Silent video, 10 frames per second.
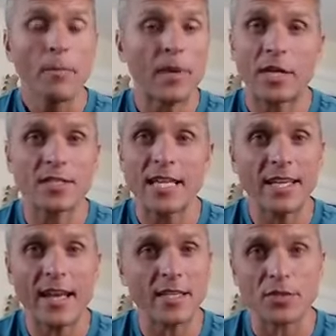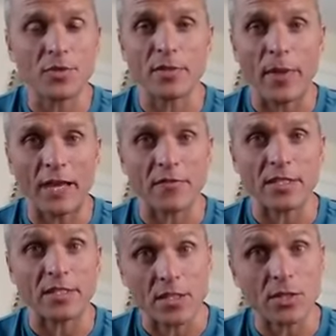because they can't enjoy the
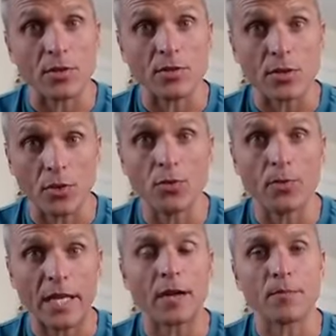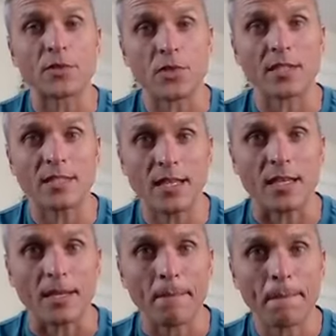benefits until you become the
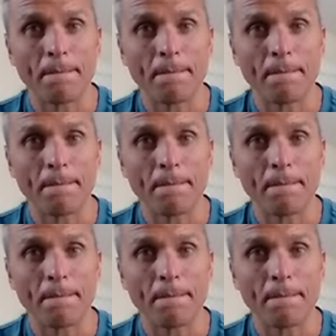trustee.